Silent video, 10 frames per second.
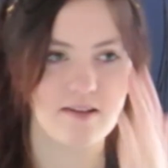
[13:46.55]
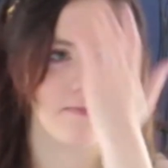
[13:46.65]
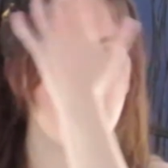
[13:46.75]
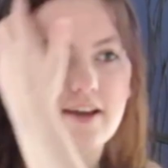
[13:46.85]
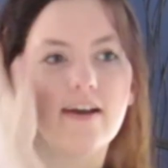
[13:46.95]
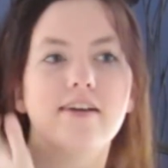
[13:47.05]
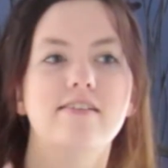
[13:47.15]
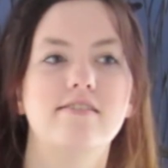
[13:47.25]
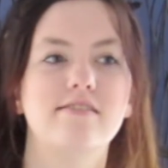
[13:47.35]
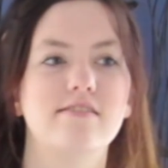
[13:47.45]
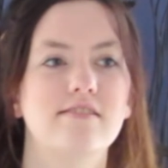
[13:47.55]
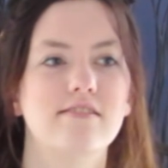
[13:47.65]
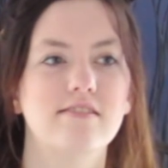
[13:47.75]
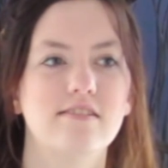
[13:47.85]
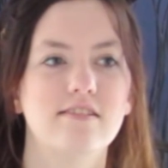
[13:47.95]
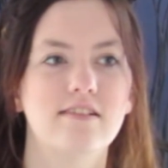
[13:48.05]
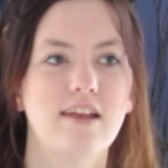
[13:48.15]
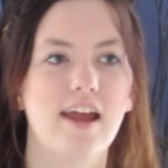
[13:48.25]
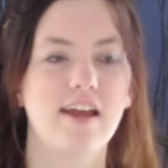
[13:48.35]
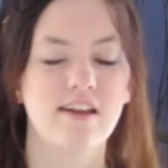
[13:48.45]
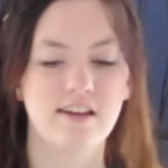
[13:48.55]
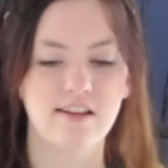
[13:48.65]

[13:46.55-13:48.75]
Because, like,